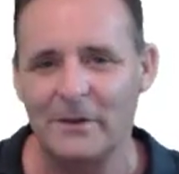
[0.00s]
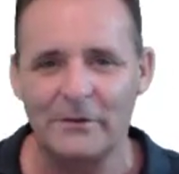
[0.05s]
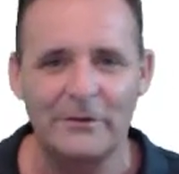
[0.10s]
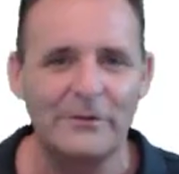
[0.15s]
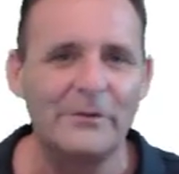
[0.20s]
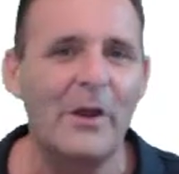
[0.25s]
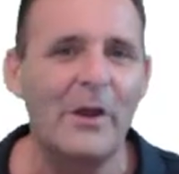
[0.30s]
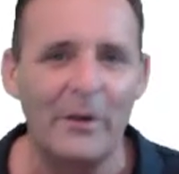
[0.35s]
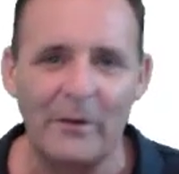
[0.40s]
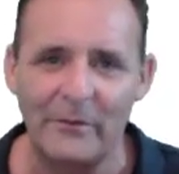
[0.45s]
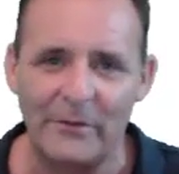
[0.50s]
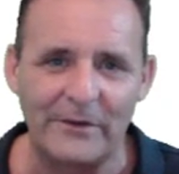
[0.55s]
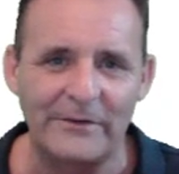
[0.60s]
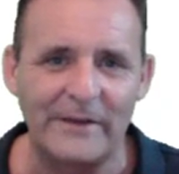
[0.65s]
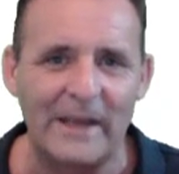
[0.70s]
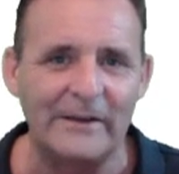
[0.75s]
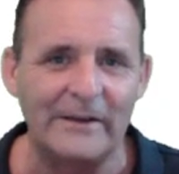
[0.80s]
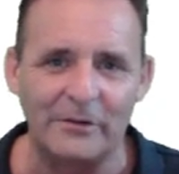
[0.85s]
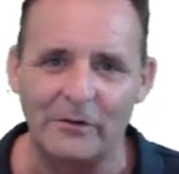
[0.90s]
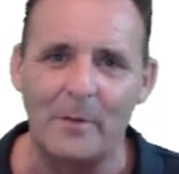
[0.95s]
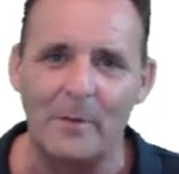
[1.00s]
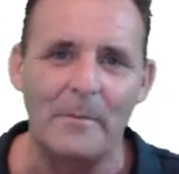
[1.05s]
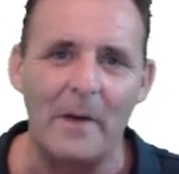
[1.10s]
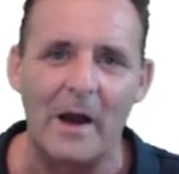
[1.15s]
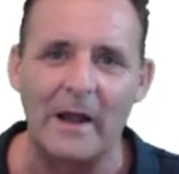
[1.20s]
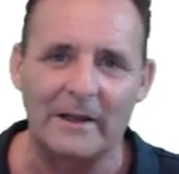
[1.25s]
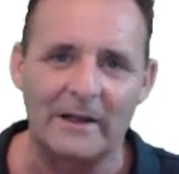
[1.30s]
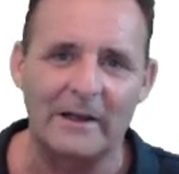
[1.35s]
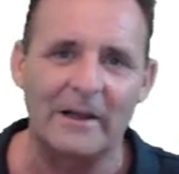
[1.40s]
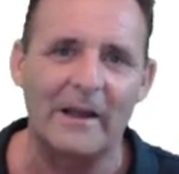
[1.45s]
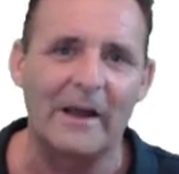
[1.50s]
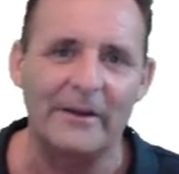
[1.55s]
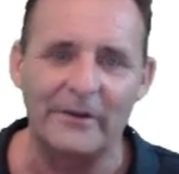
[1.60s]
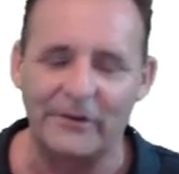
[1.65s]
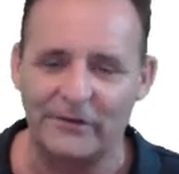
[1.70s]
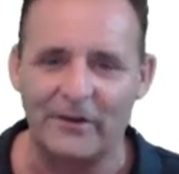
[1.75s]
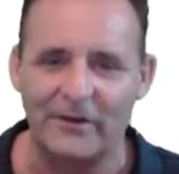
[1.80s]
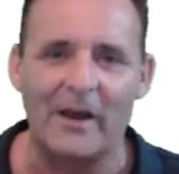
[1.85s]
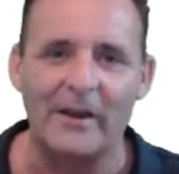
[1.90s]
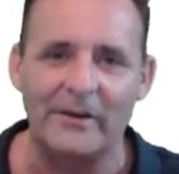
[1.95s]
None of the data on my
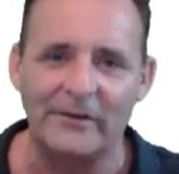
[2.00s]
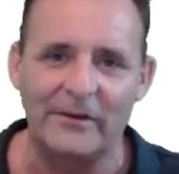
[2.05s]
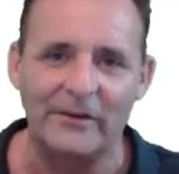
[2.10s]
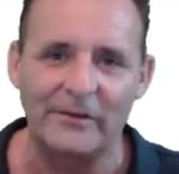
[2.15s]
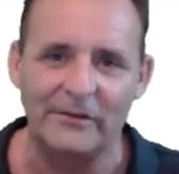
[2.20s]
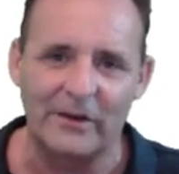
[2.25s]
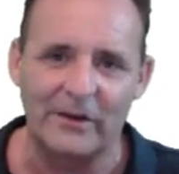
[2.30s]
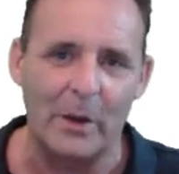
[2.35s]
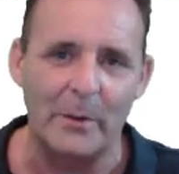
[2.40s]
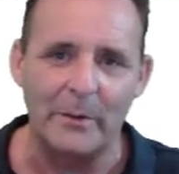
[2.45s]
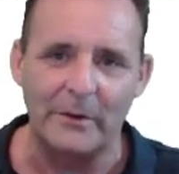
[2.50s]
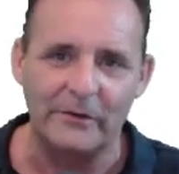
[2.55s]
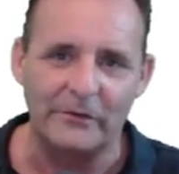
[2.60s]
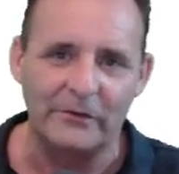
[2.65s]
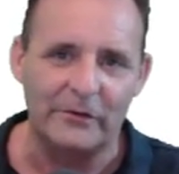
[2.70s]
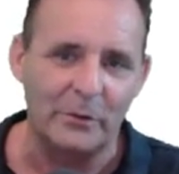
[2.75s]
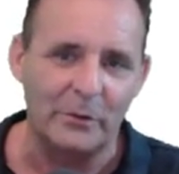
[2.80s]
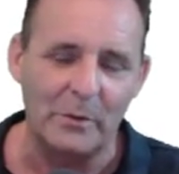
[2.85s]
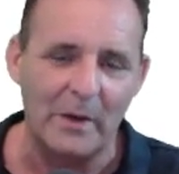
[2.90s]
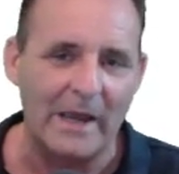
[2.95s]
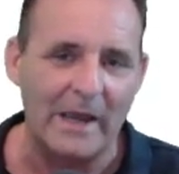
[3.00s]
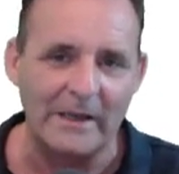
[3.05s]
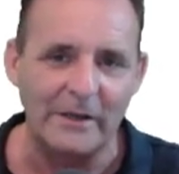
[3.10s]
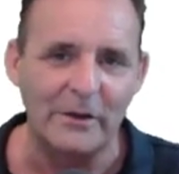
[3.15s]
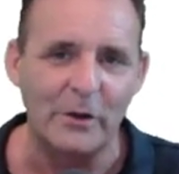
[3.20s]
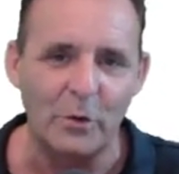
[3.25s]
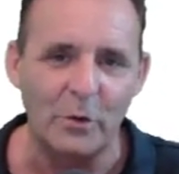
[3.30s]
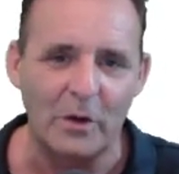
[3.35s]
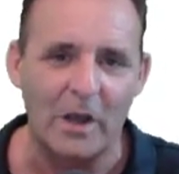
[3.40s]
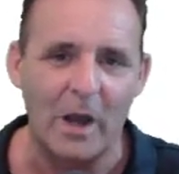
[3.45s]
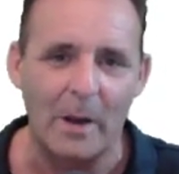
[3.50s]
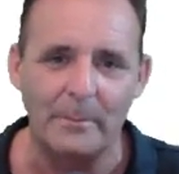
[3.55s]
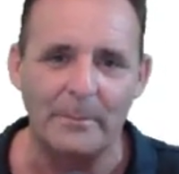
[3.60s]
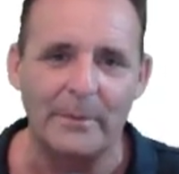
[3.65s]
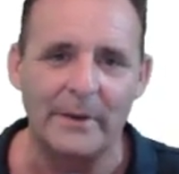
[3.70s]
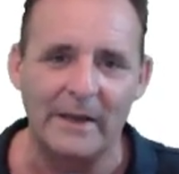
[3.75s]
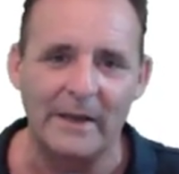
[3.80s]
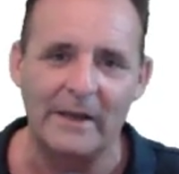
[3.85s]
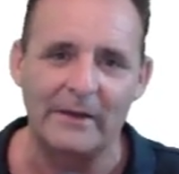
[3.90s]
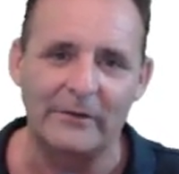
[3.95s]
client sites is going to a new
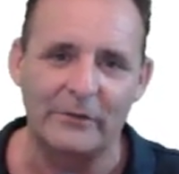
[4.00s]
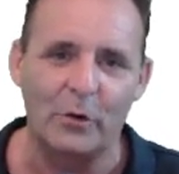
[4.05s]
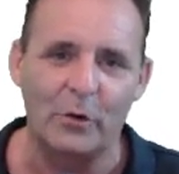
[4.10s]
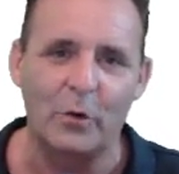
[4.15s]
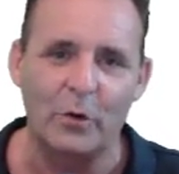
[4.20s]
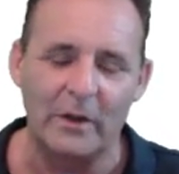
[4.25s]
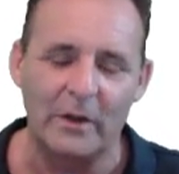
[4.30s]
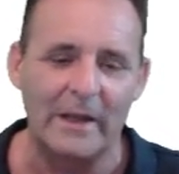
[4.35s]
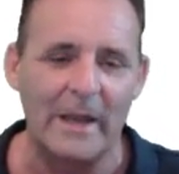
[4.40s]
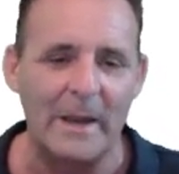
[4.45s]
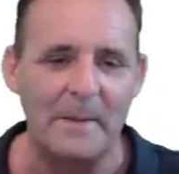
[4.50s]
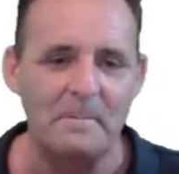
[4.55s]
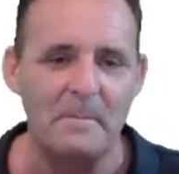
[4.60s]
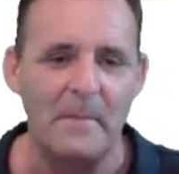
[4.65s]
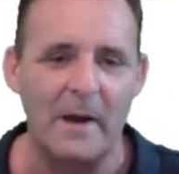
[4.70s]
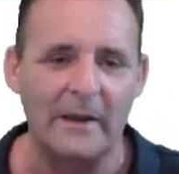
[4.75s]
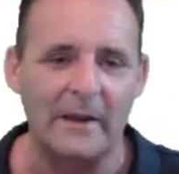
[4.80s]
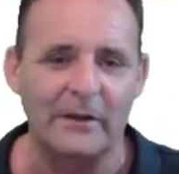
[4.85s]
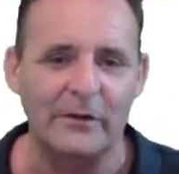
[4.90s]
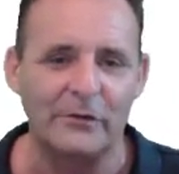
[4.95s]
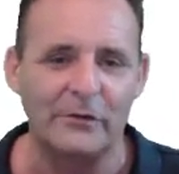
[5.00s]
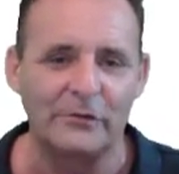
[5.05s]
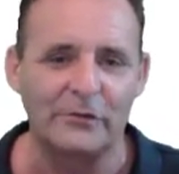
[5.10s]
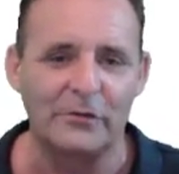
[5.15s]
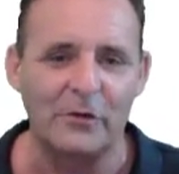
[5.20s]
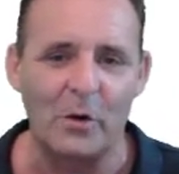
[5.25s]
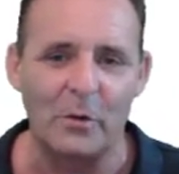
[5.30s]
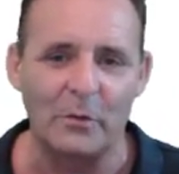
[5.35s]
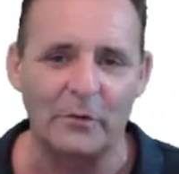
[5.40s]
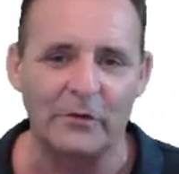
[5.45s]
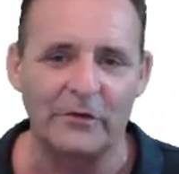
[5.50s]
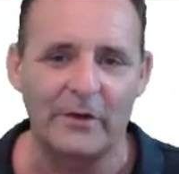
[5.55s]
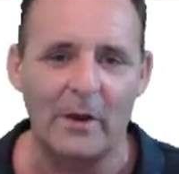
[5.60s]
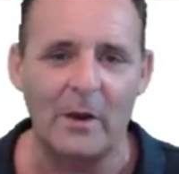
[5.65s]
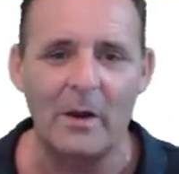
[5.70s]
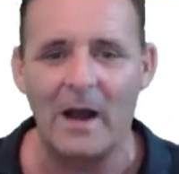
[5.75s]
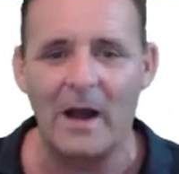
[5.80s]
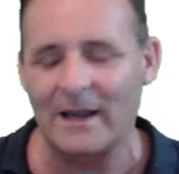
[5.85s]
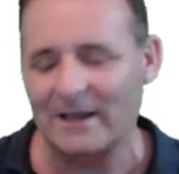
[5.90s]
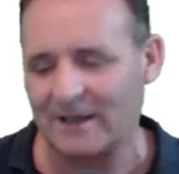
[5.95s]
company. It's all in my control.
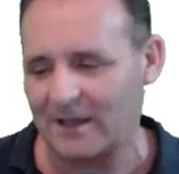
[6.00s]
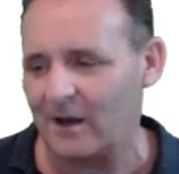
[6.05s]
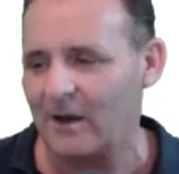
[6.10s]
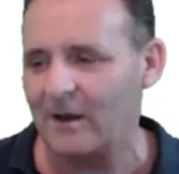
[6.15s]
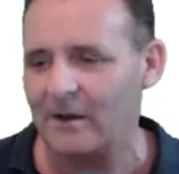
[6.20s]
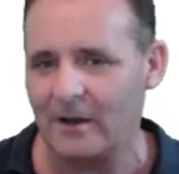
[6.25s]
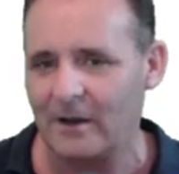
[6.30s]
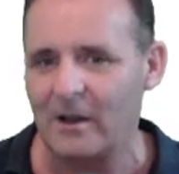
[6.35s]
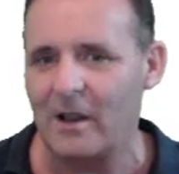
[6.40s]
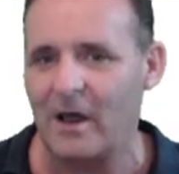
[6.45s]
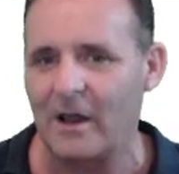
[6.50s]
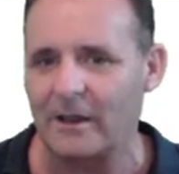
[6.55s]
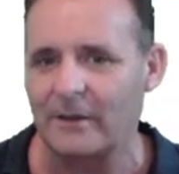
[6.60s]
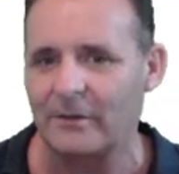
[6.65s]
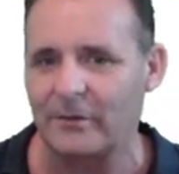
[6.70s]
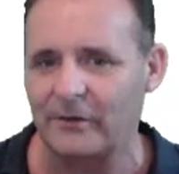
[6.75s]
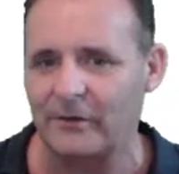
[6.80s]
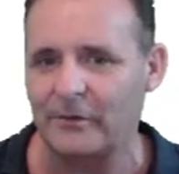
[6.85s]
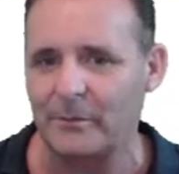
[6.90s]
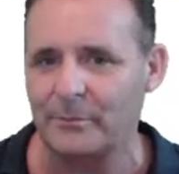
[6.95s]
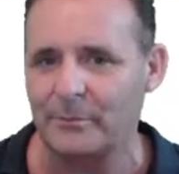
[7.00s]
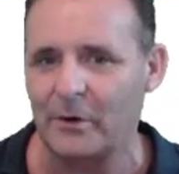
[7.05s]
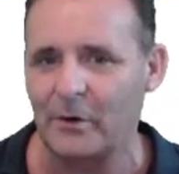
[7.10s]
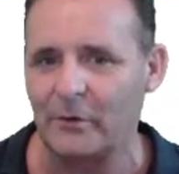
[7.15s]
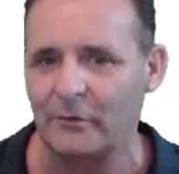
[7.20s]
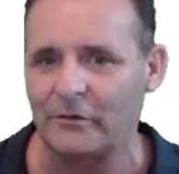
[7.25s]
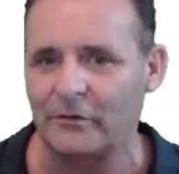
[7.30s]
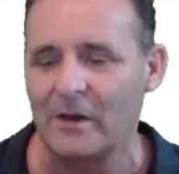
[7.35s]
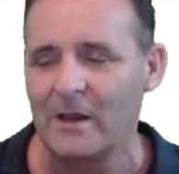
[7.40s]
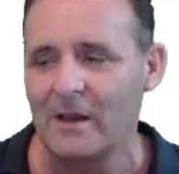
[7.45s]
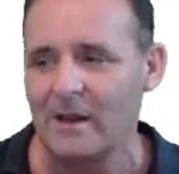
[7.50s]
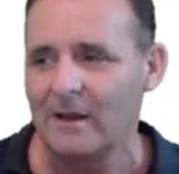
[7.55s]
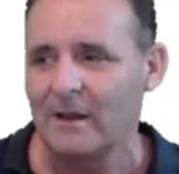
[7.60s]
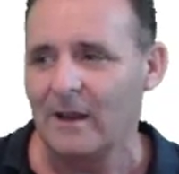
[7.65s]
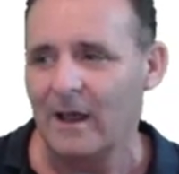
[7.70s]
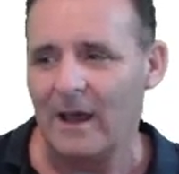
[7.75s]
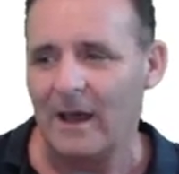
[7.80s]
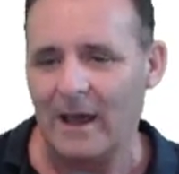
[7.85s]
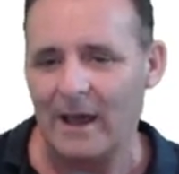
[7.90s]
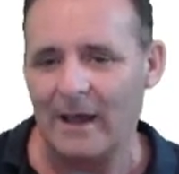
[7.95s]
So I kind of like this approach.
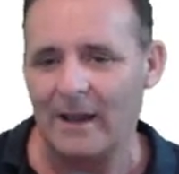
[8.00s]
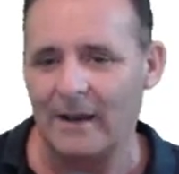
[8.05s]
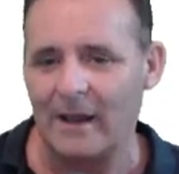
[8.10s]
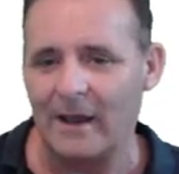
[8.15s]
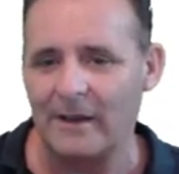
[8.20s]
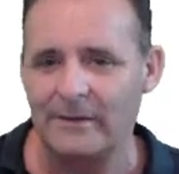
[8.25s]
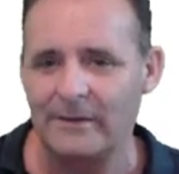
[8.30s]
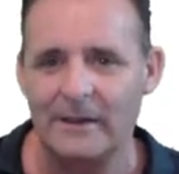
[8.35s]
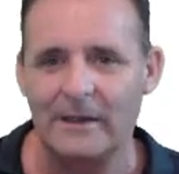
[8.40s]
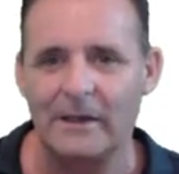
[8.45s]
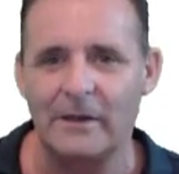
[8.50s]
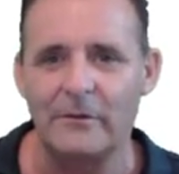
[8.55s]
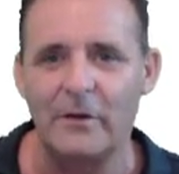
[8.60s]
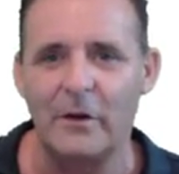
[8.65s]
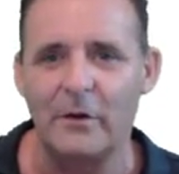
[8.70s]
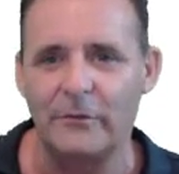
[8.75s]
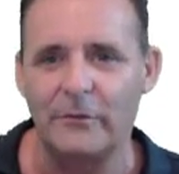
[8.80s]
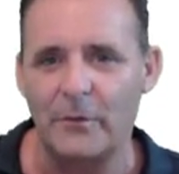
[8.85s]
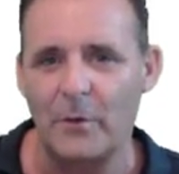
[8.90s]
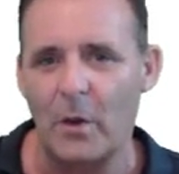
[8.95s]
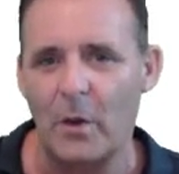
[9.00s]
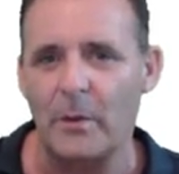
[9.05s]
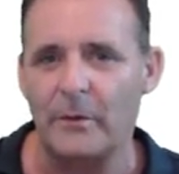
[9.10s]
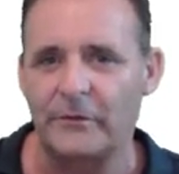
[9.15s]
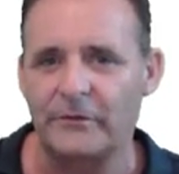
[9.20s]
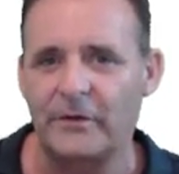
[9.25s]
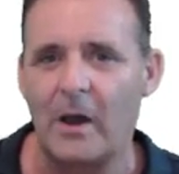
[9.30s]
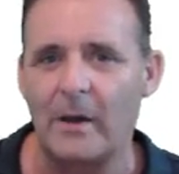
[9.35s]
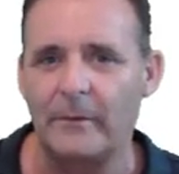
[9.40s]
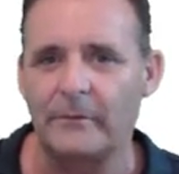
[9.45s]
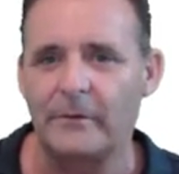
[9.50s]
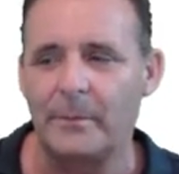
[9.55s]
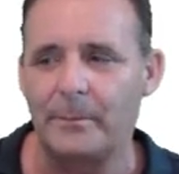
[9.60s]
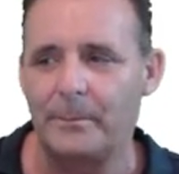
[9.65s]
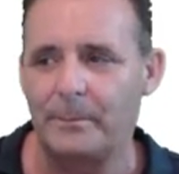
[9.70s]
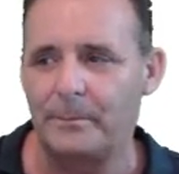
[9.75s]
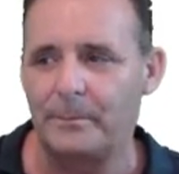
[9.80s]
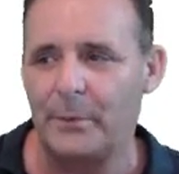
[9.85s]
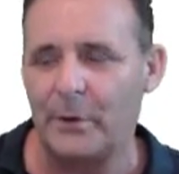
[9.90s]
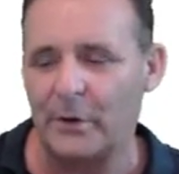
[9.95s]
And I think, you know, if you've got the time to
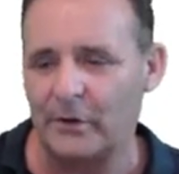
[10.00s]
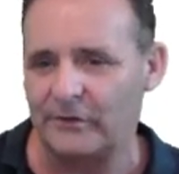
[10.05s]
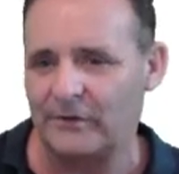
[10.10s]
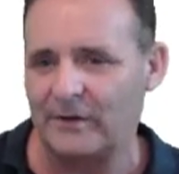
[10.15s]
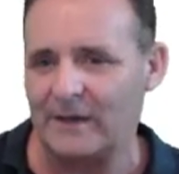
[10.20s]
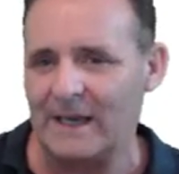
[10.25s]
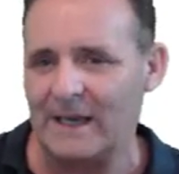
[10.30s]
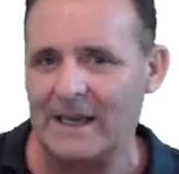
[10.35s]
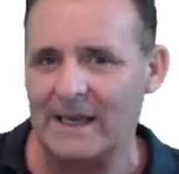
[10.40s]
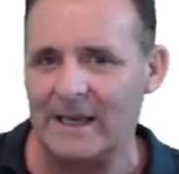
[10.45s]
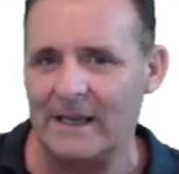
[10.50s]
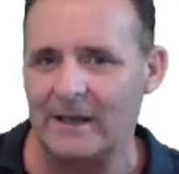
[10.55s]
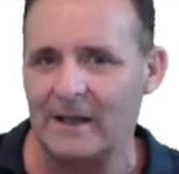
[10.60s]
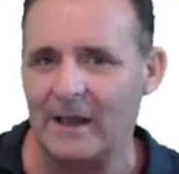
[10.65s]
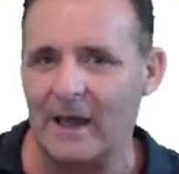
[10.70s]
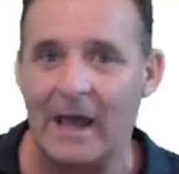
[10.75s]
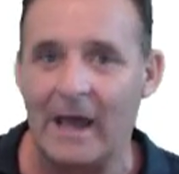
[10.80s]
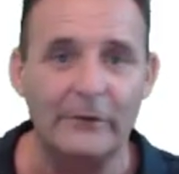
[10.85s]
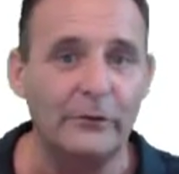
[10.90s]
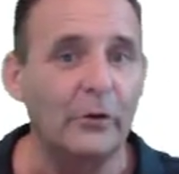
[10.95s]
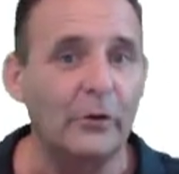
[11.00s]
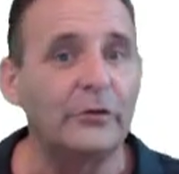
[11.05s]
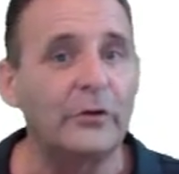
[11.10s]
put in and